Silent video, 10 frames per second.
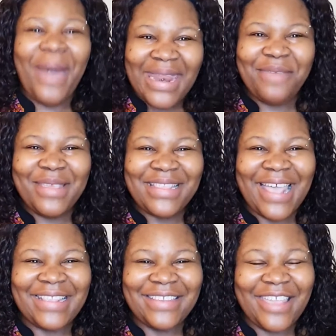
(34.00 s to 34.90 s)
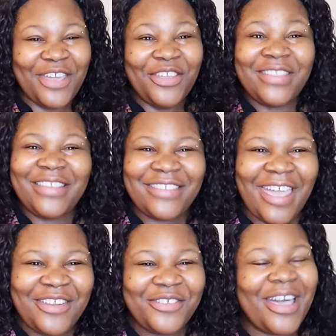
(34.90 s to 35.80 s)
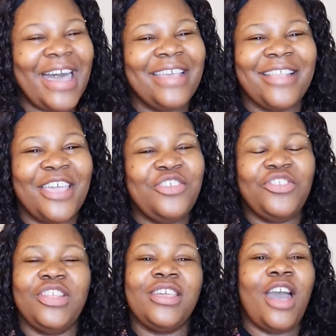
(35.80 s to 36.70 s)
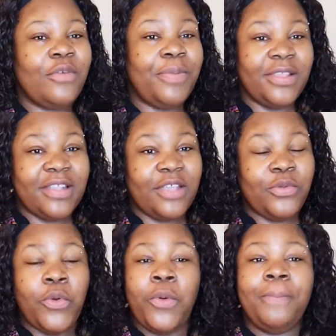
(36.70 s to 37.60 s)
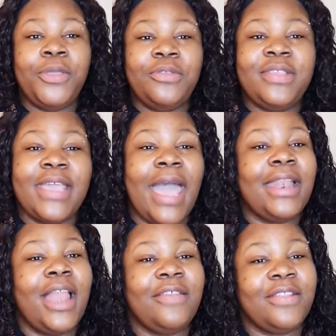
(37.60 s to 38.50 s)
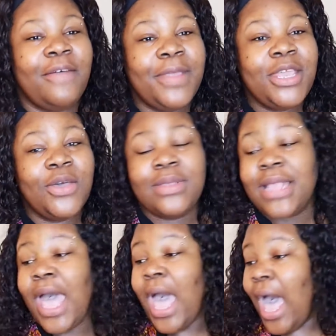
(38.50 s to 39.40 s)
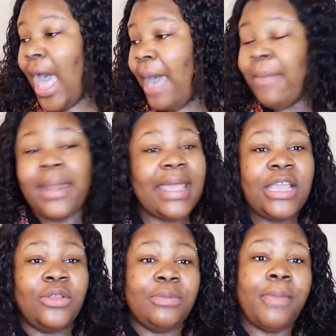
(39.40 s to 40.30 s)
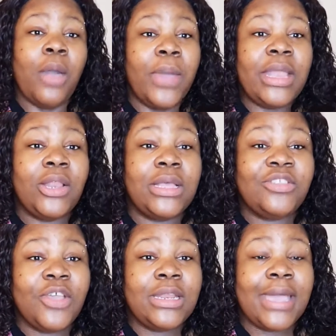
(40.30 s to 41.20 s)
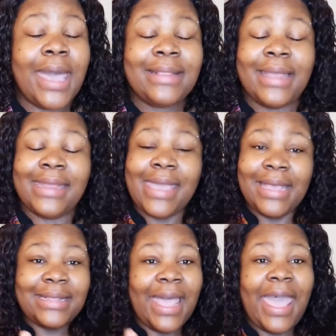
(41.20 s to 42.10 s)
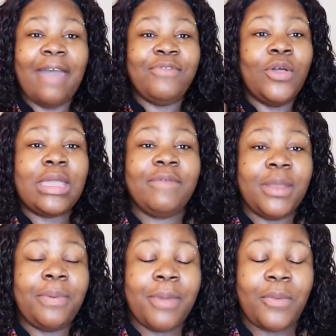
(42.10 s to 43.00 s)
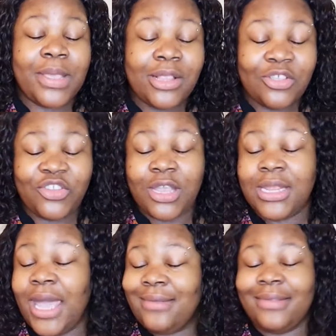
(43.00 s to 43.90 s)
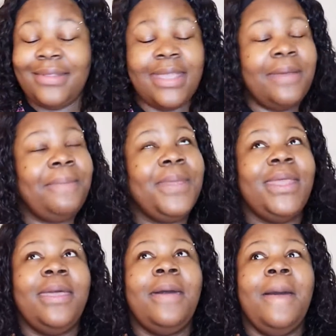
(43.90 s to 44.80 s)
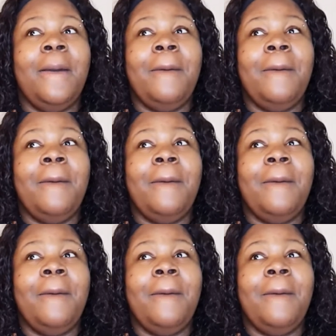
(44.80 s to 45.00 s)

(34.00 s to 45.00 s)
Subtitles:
my name is Sassy J, and on this channel guys, I usually cover plus size haul, beauty and lifestyle videos that include my weight loss journey guys. And yes, I have not given up on my weight loss journey. I just take a minute